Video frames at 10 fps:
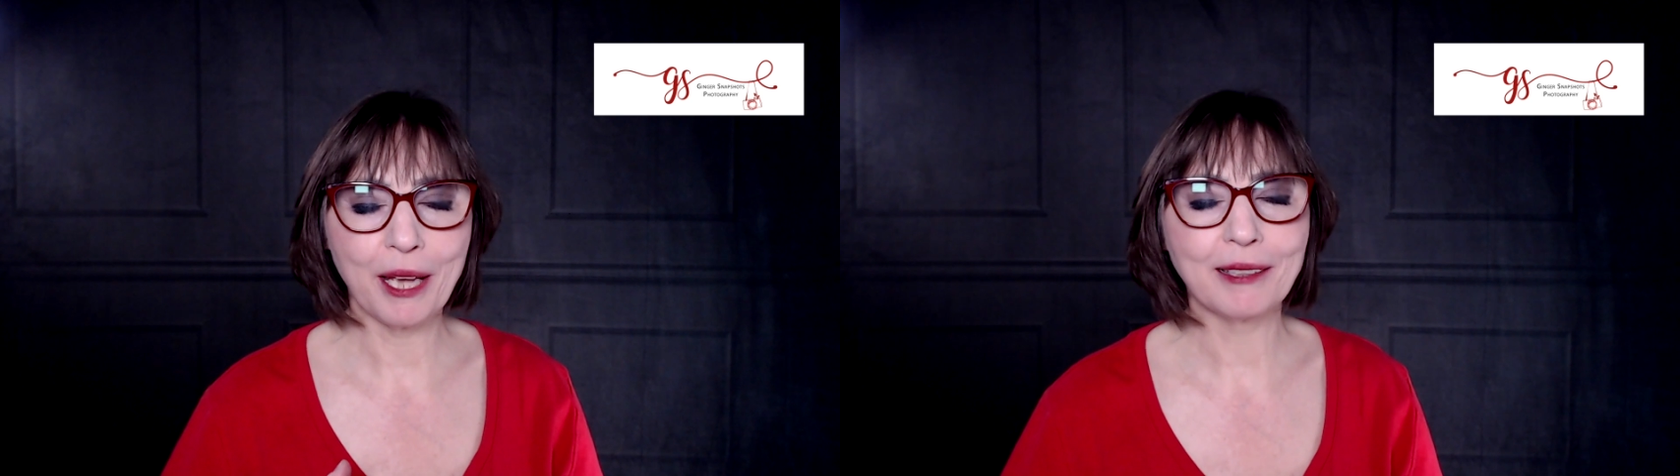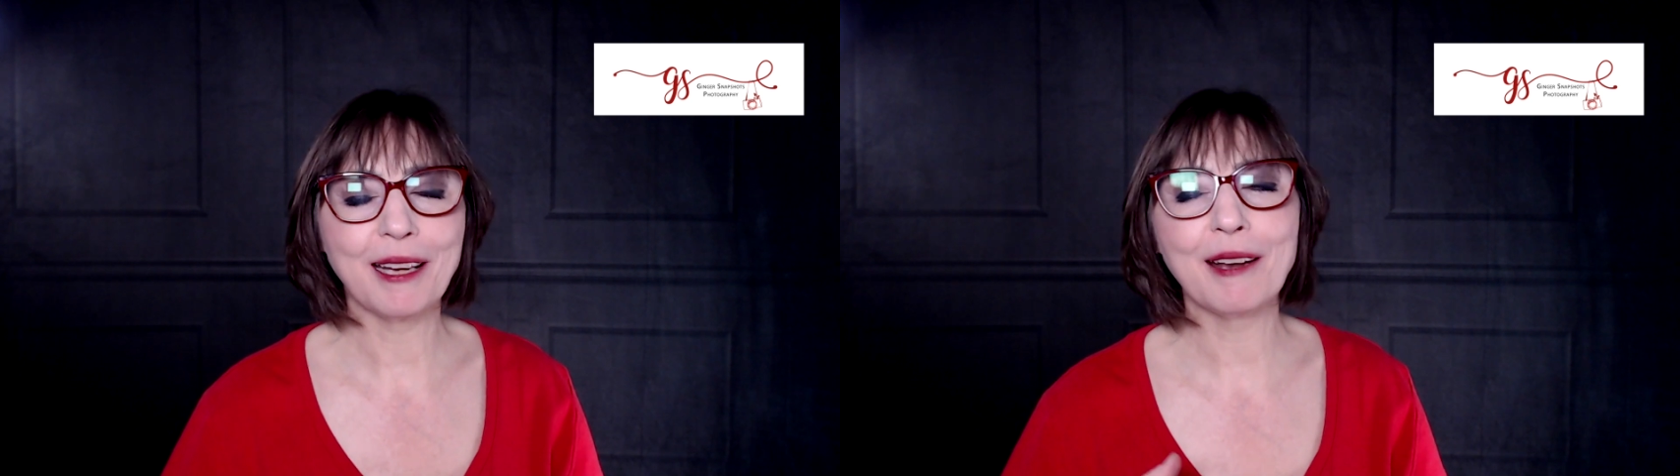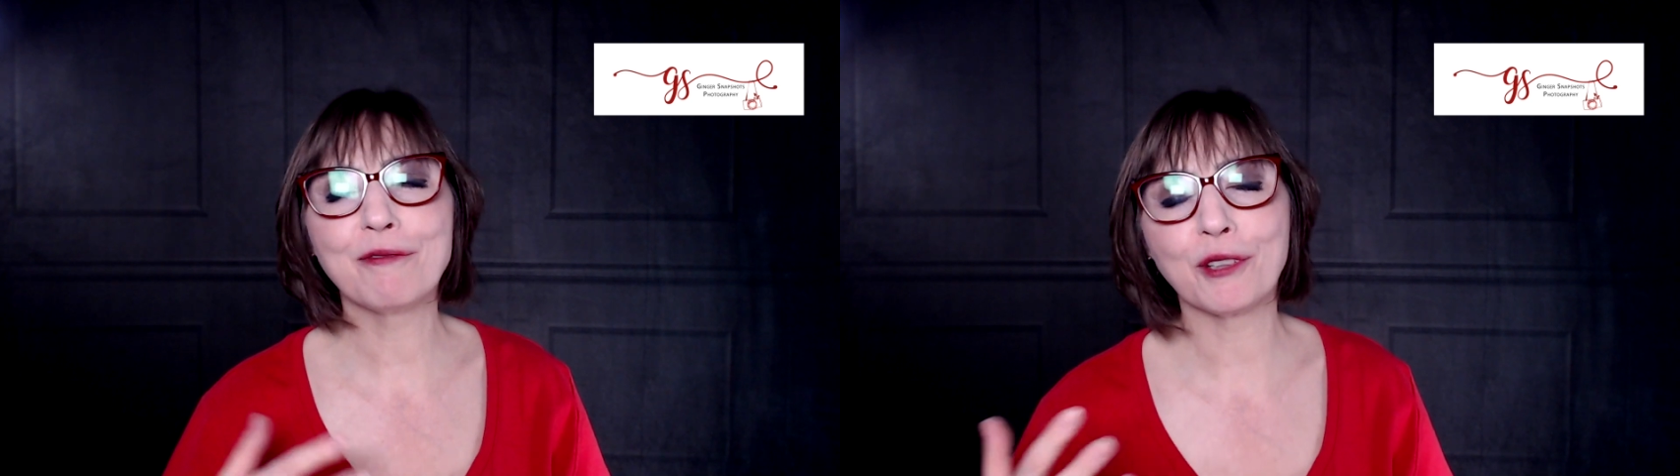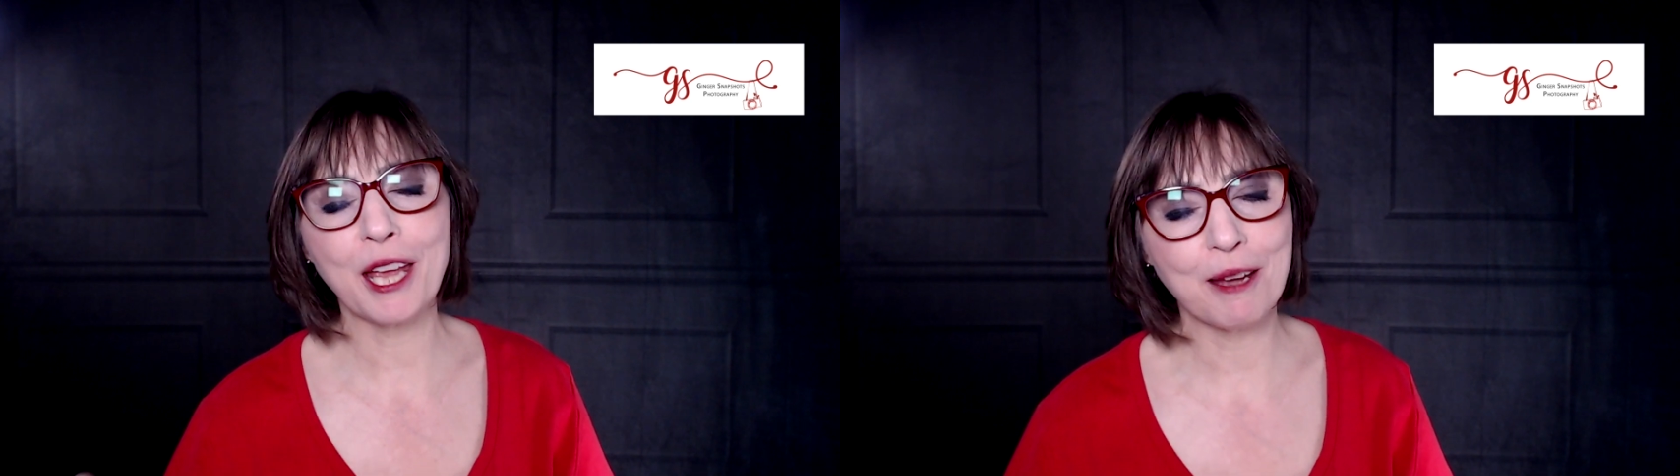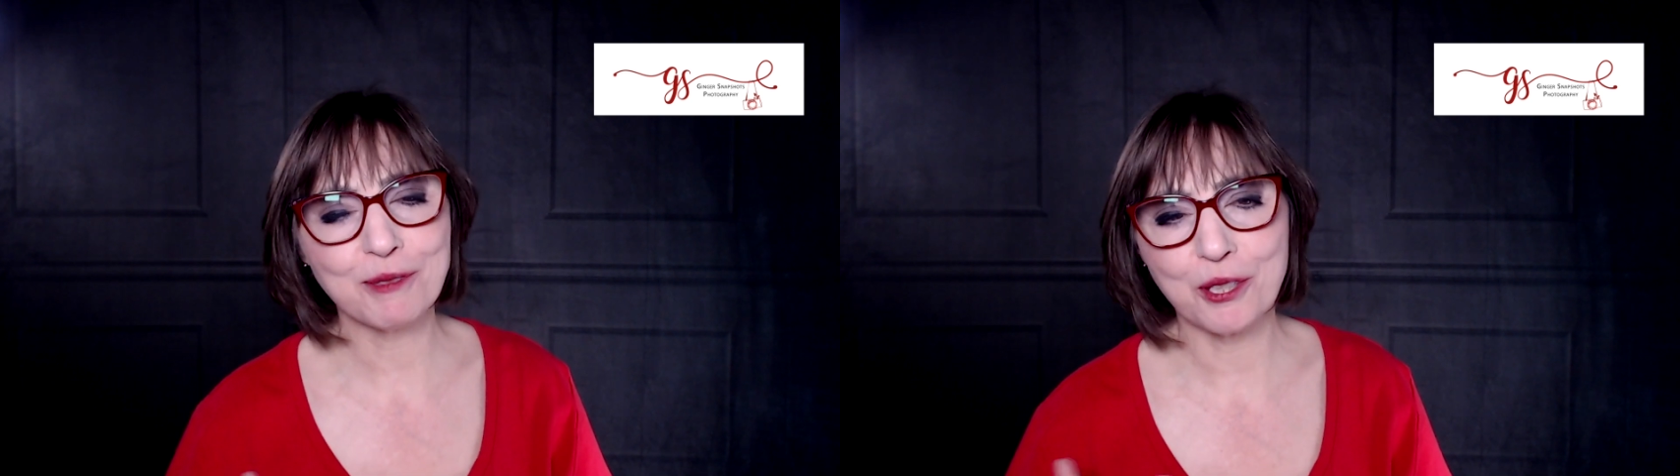and for
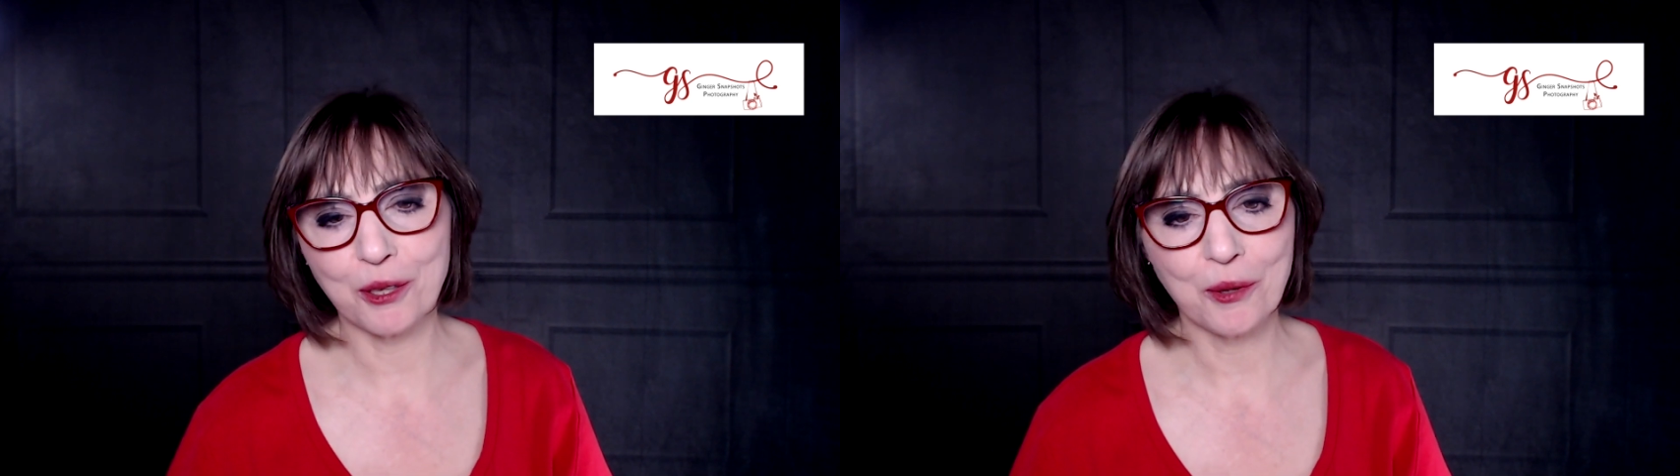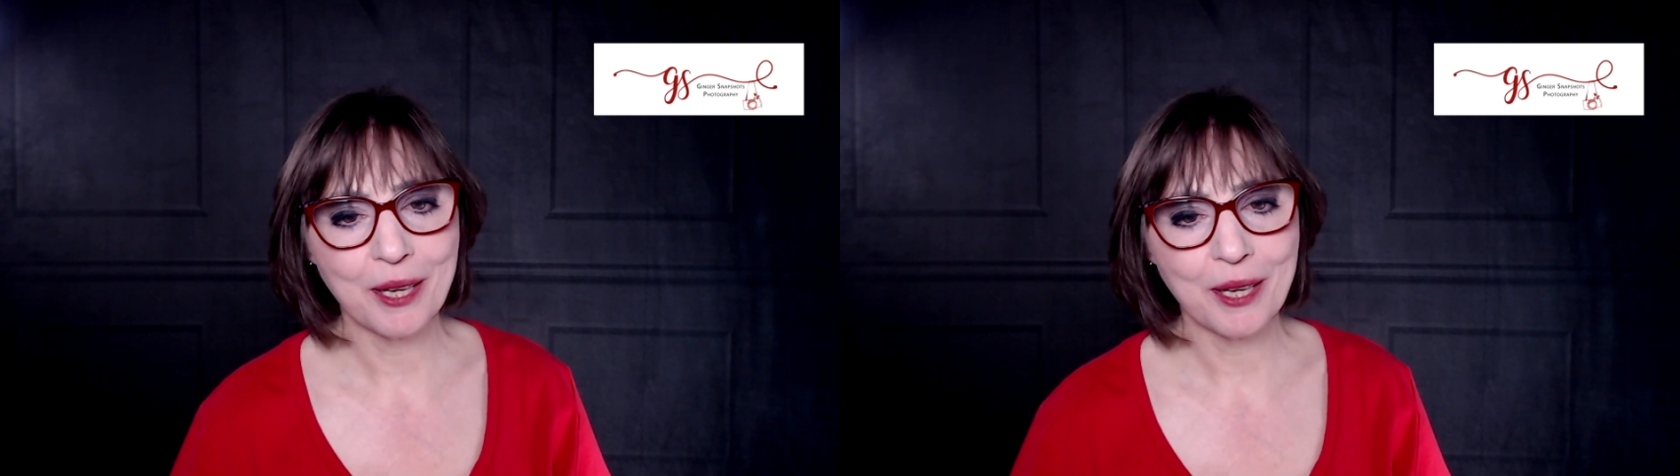him too,